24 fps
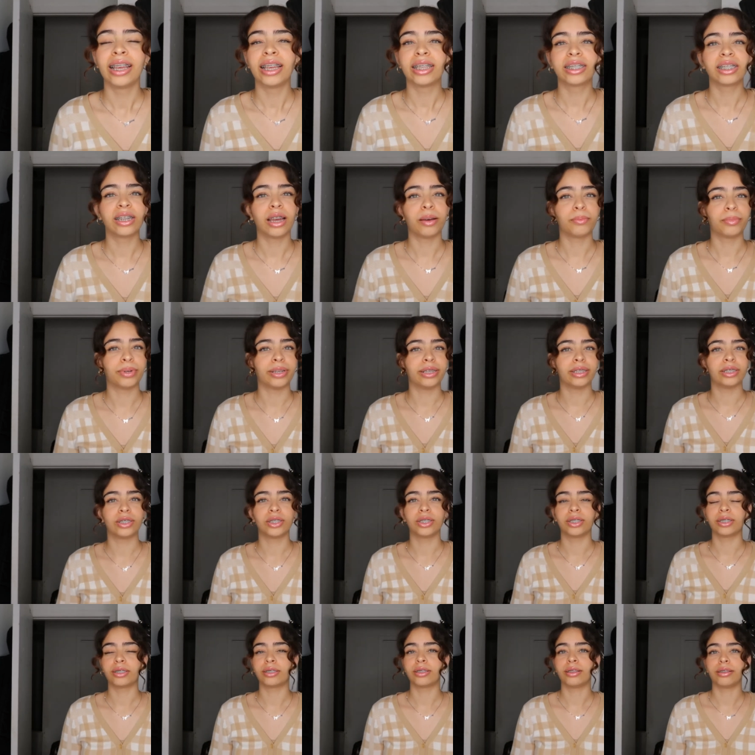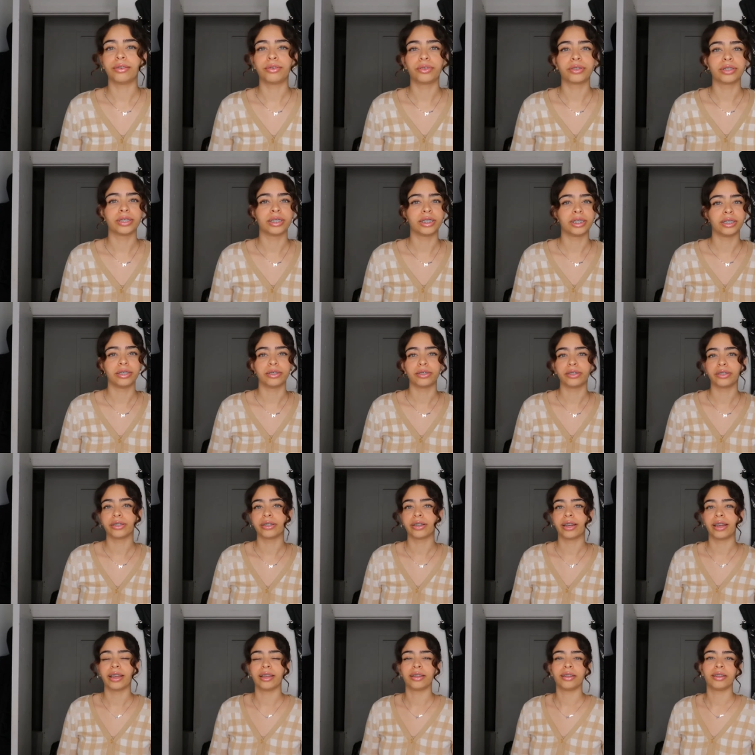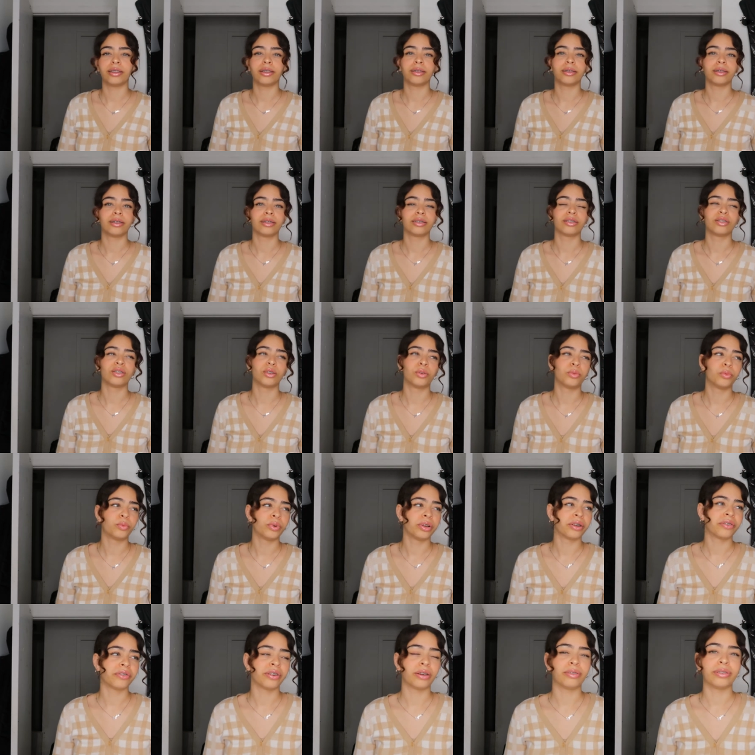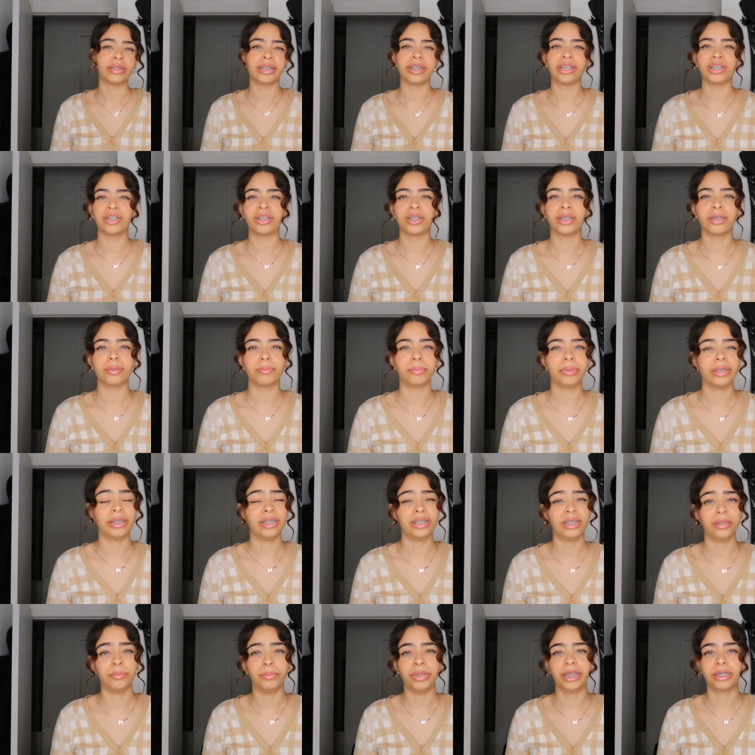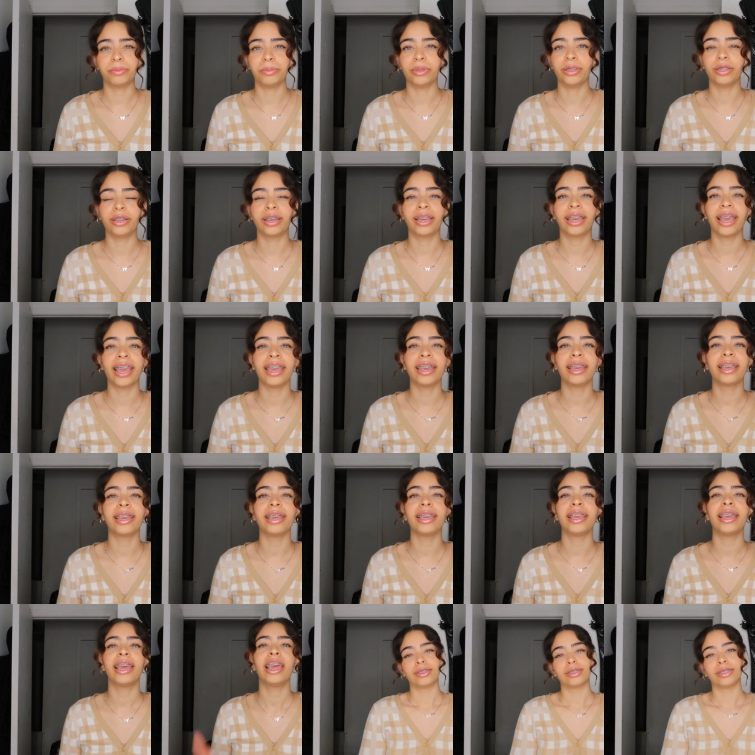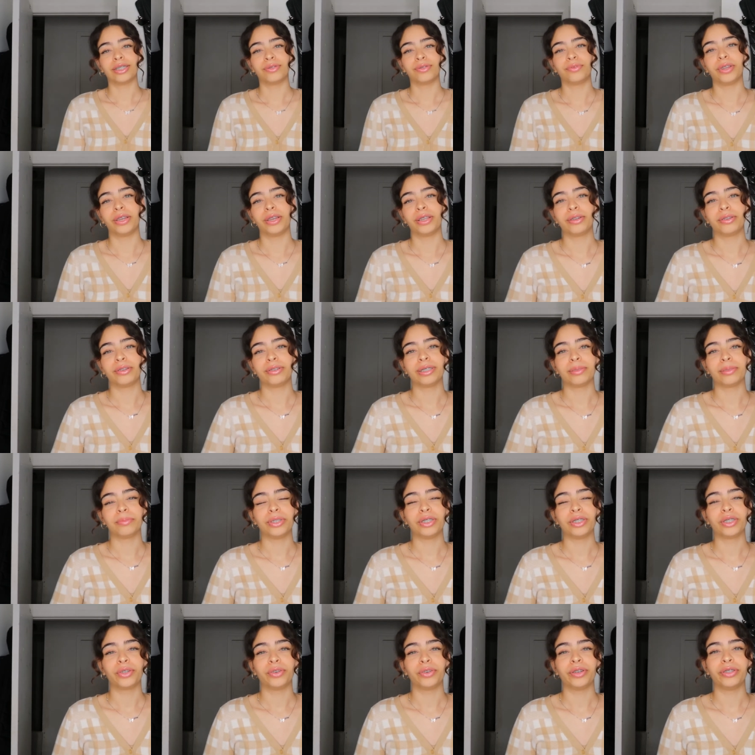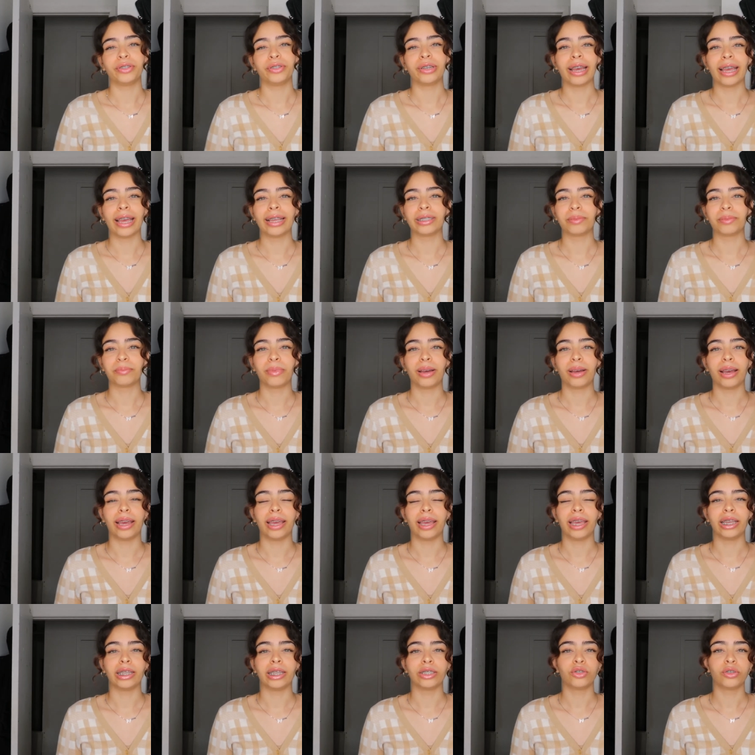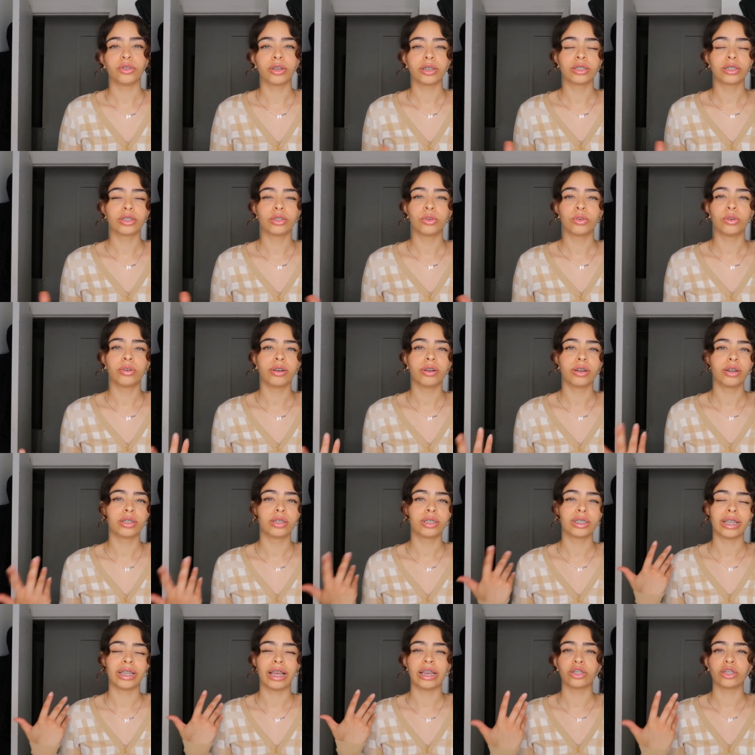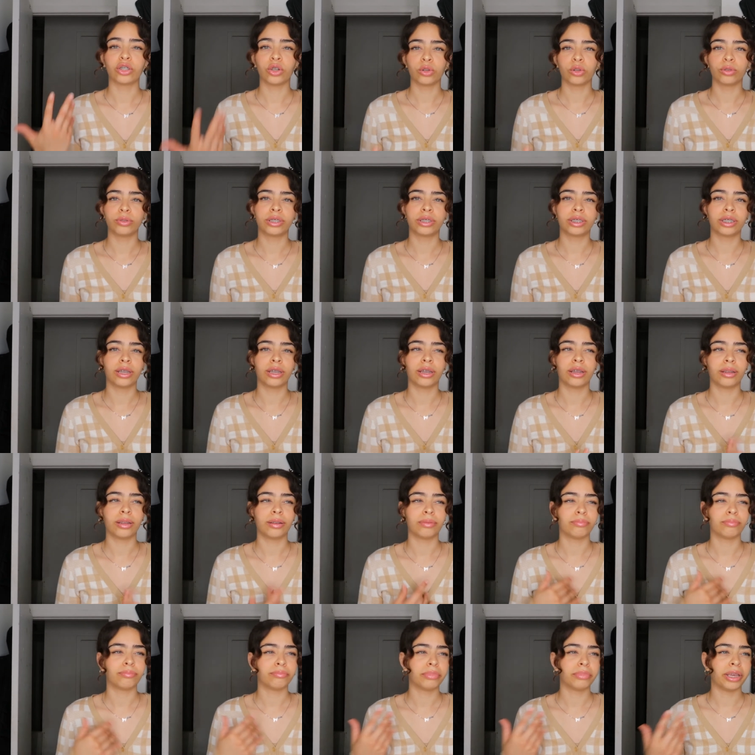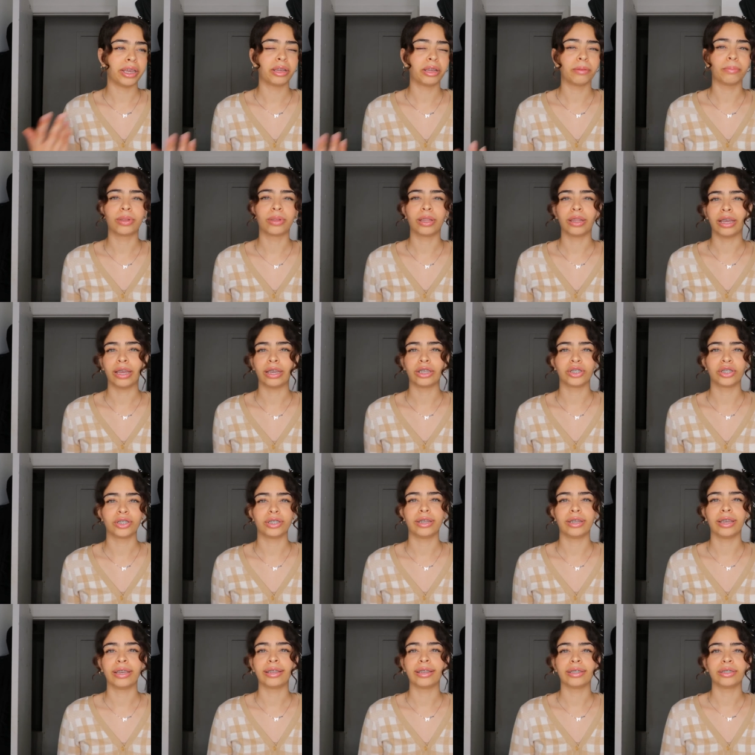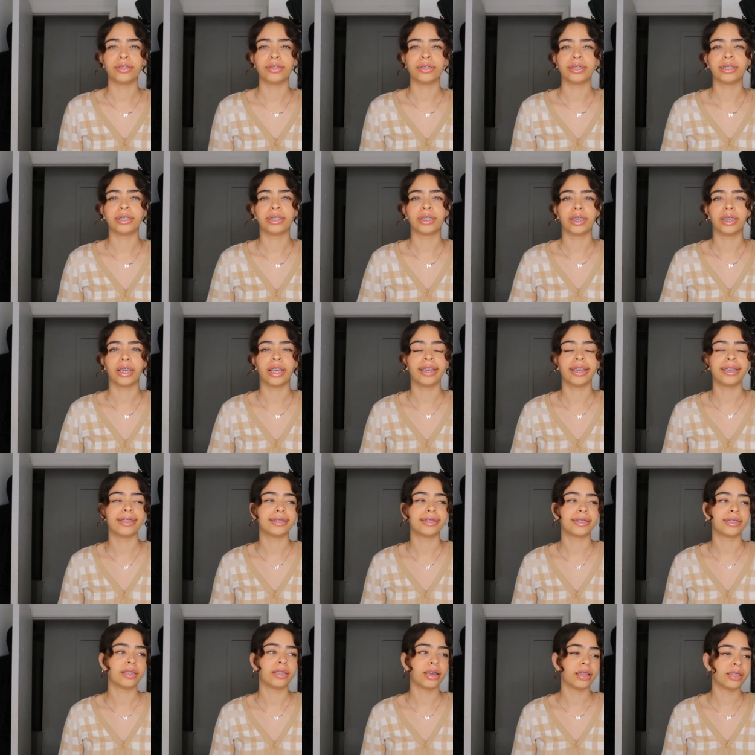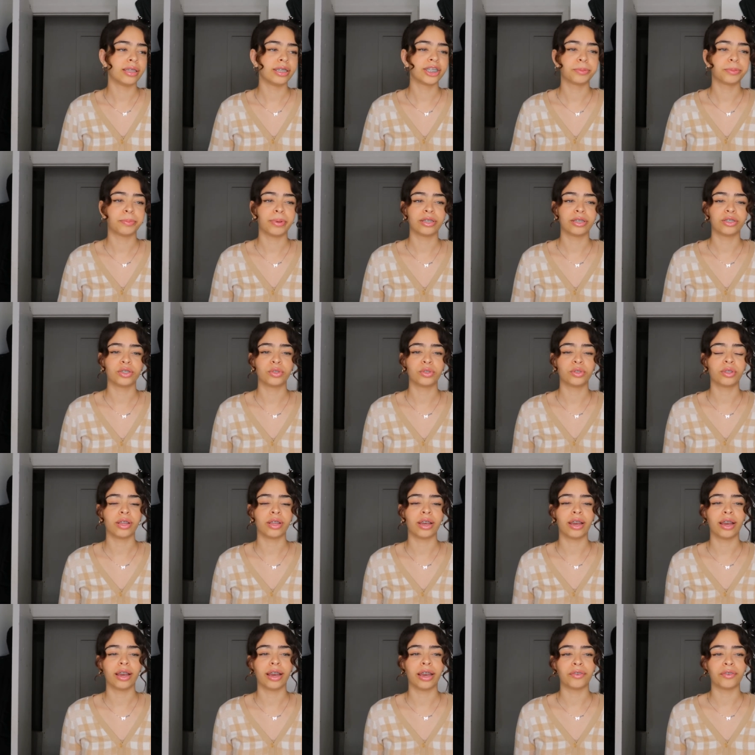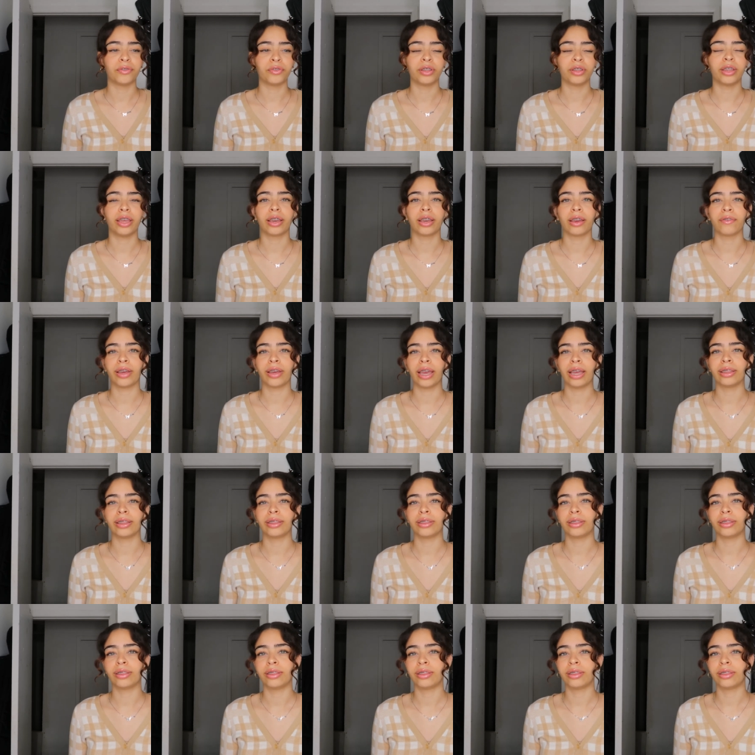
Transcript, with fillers: it's not much, it's a little concealer. I don't wear foundation because it makes me look cakey. This video is me showing you guys my drugstore slash Ulta makeup collection, I guess you can say. It's nothing special. I feel like I've had